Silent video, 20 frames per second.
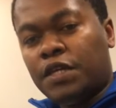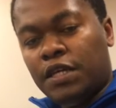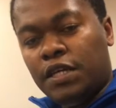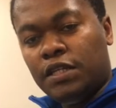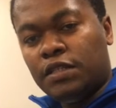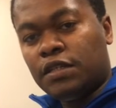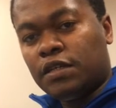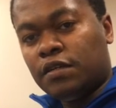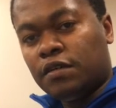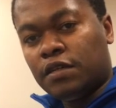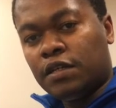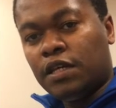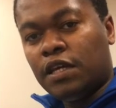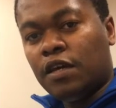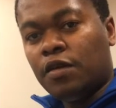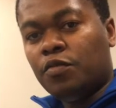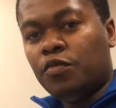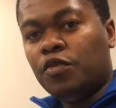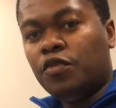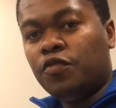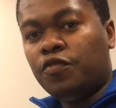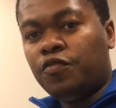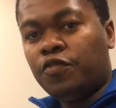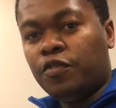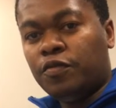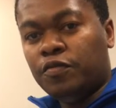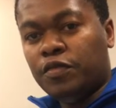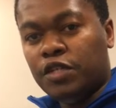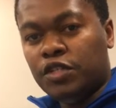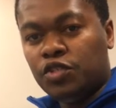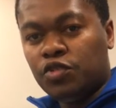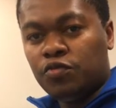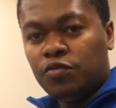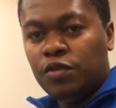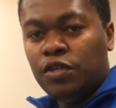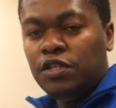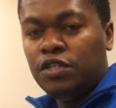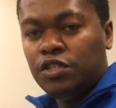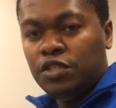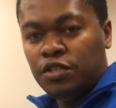Ethernet cable from the
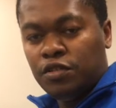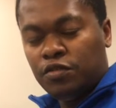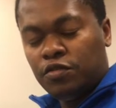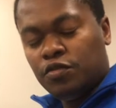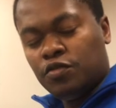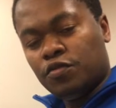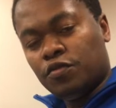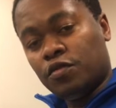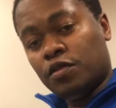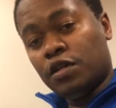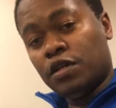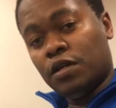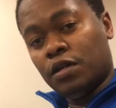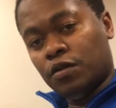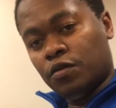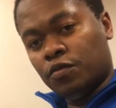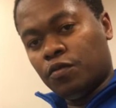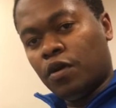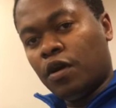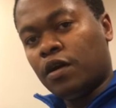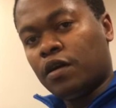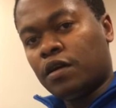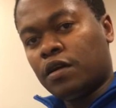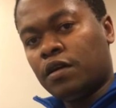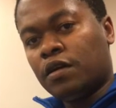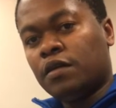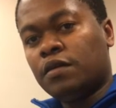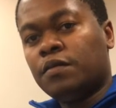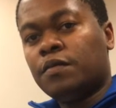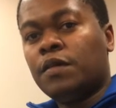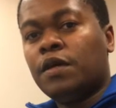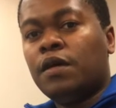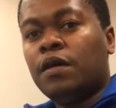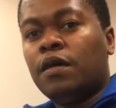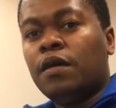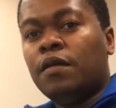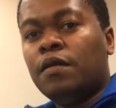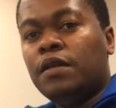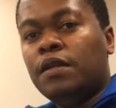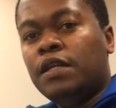switch to the router
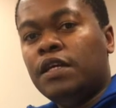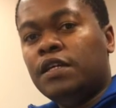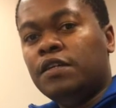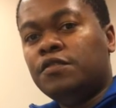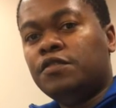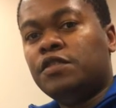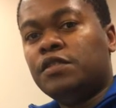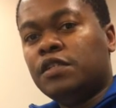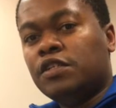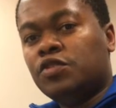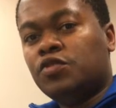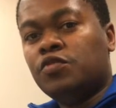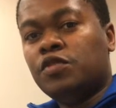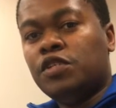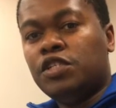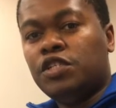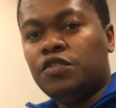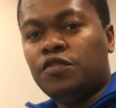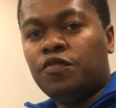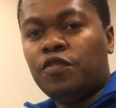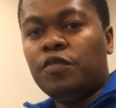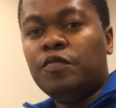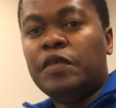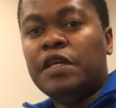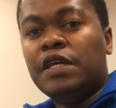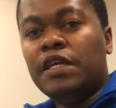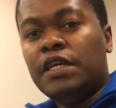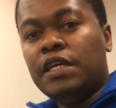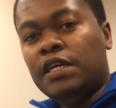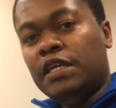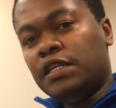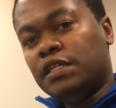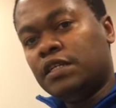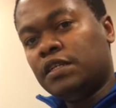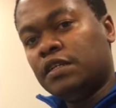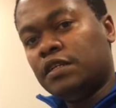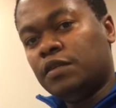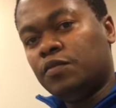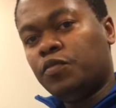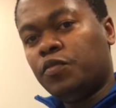leaves the switch from the
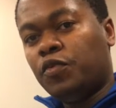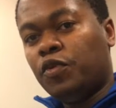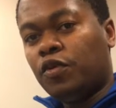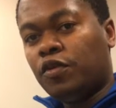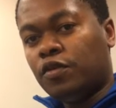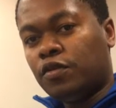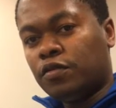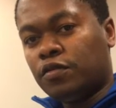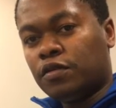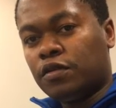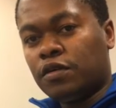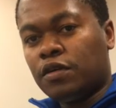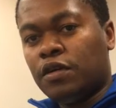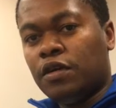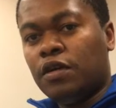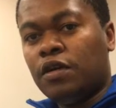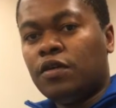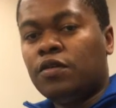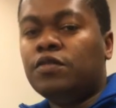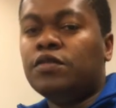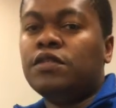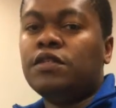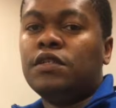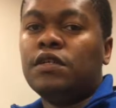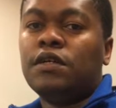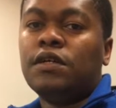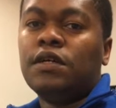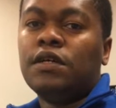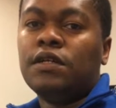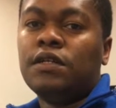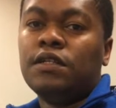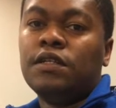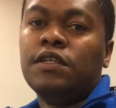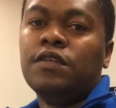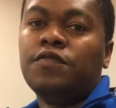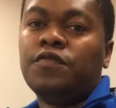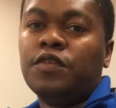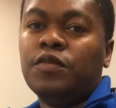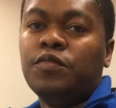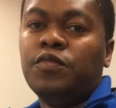Ethernet port, because there are
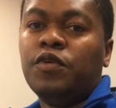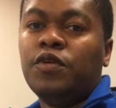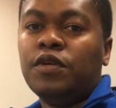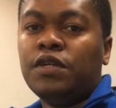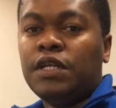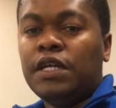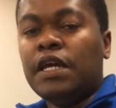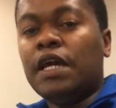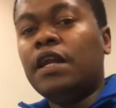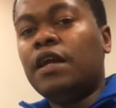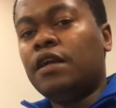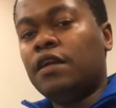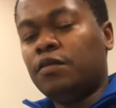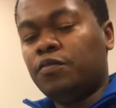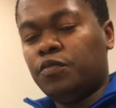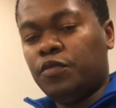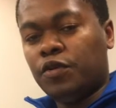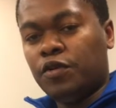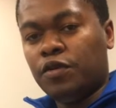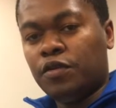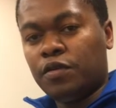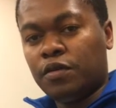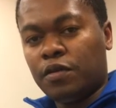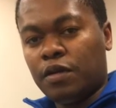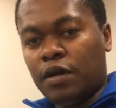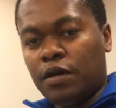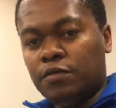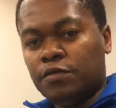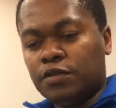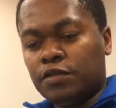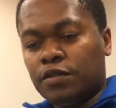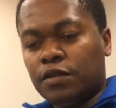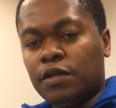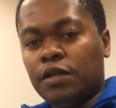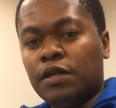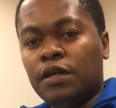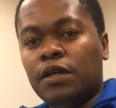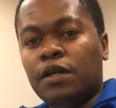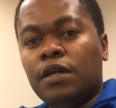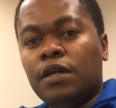different port, the Ethernet port. I'm sorry.
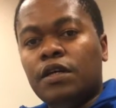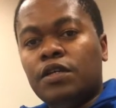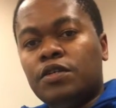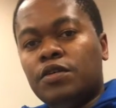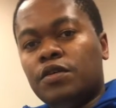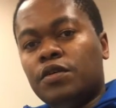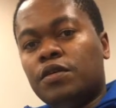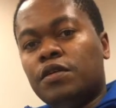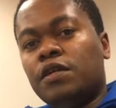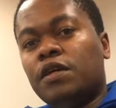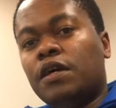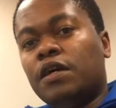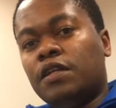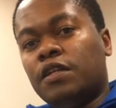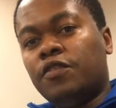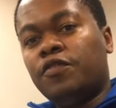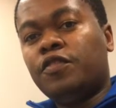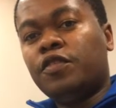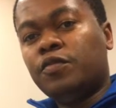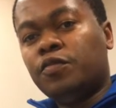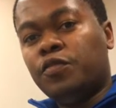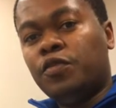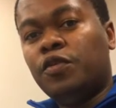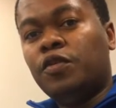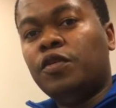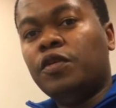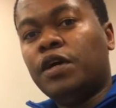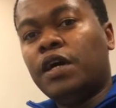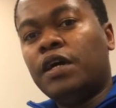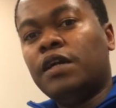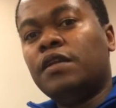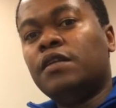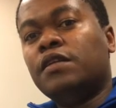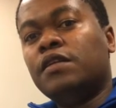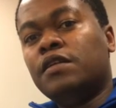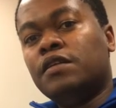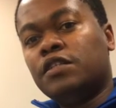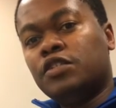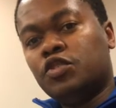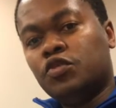So there are different port, and
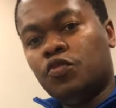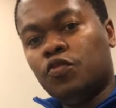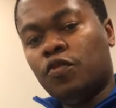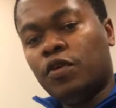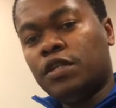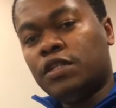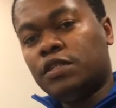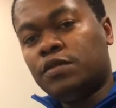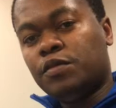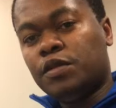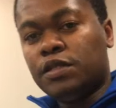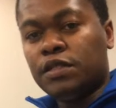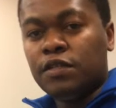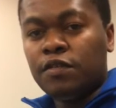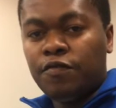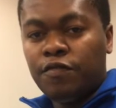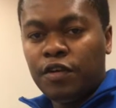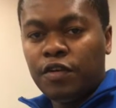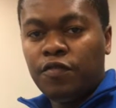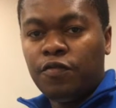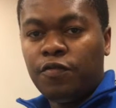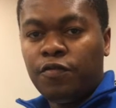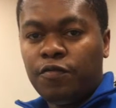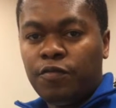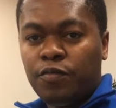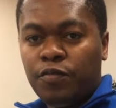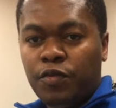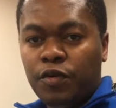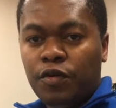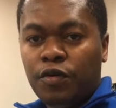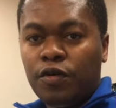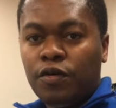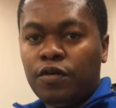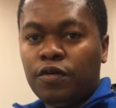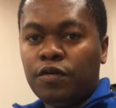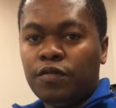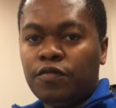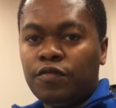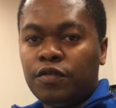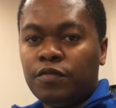there's one specific
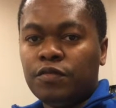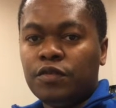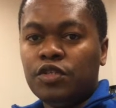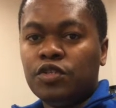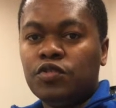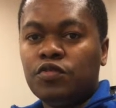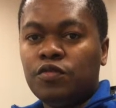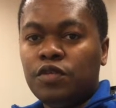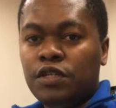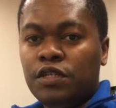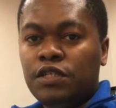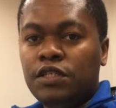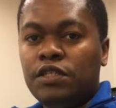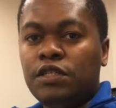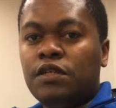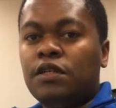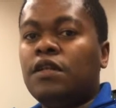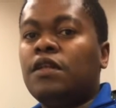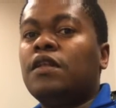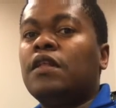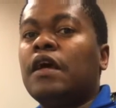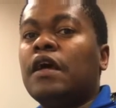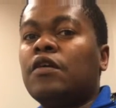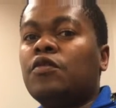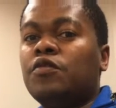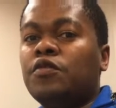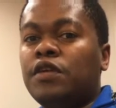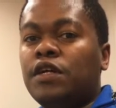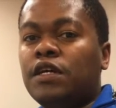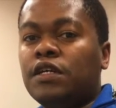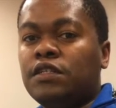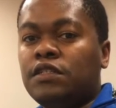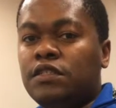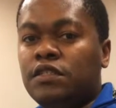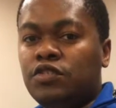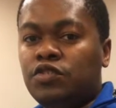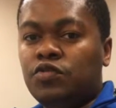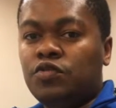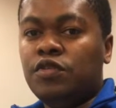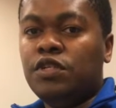port from the switch that connects
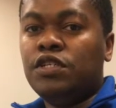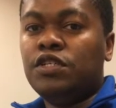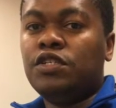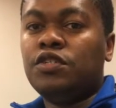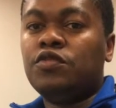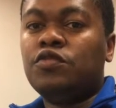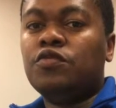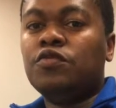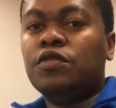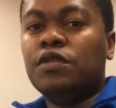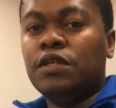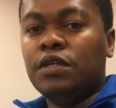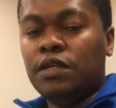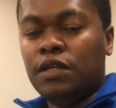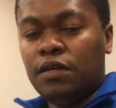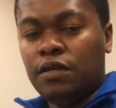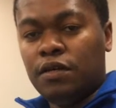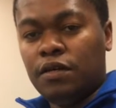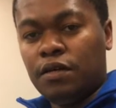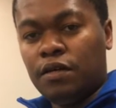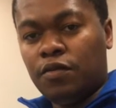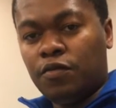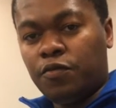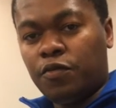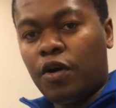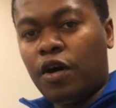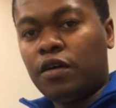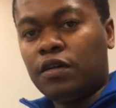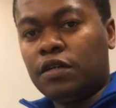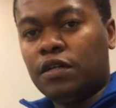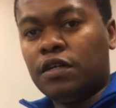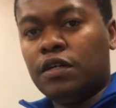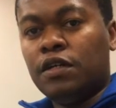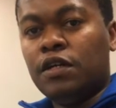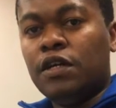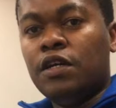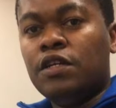the switch to the router.